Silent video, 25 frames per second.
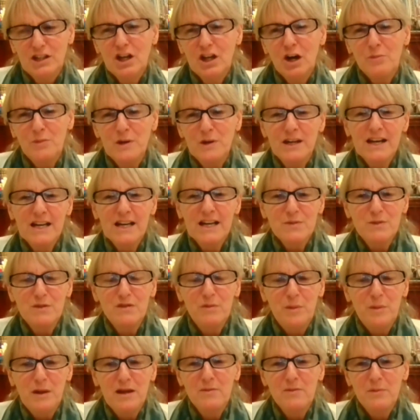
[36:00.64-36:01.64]
you know, because
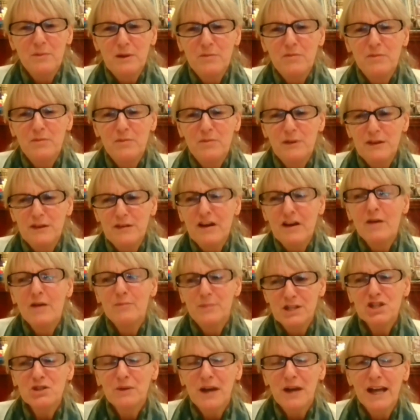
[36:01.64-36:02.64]
we've
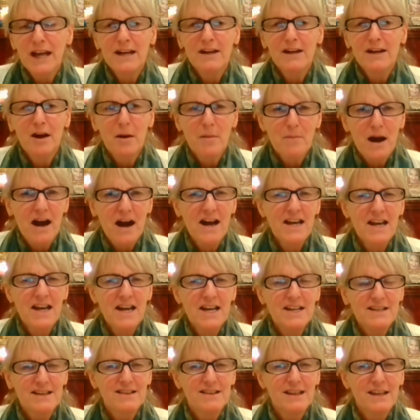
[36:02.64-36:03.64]
habituated our
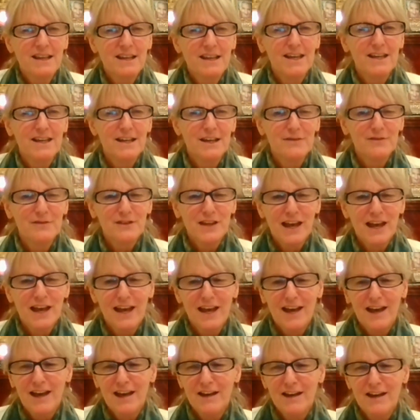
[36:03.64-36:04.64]
mind to thinking
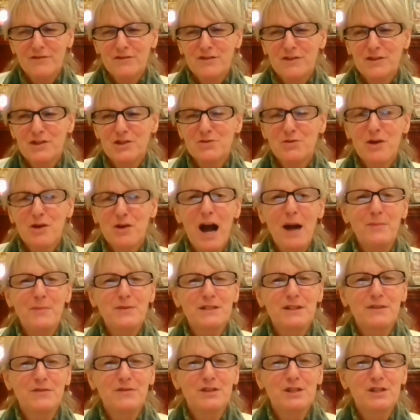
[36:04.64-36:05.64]
of the
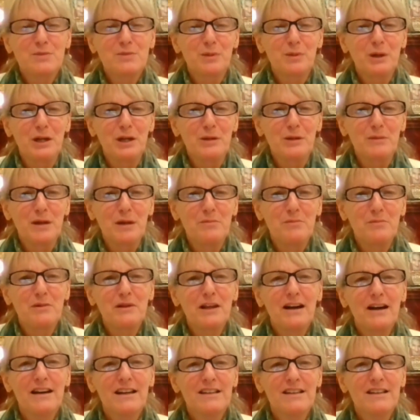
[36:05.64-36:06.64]
drops of sperm and
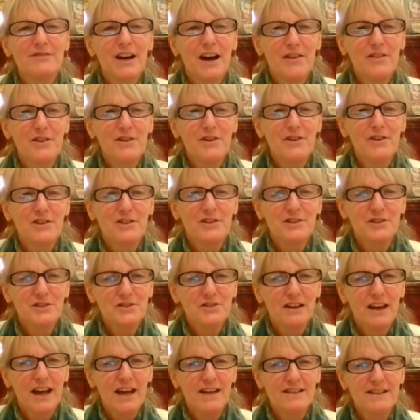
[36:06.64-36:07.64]
blood of
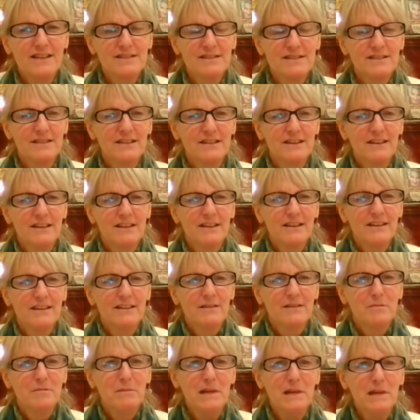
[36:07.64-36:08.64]
others as
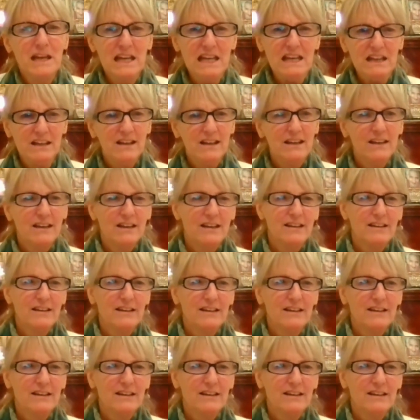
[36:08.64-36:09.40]
me,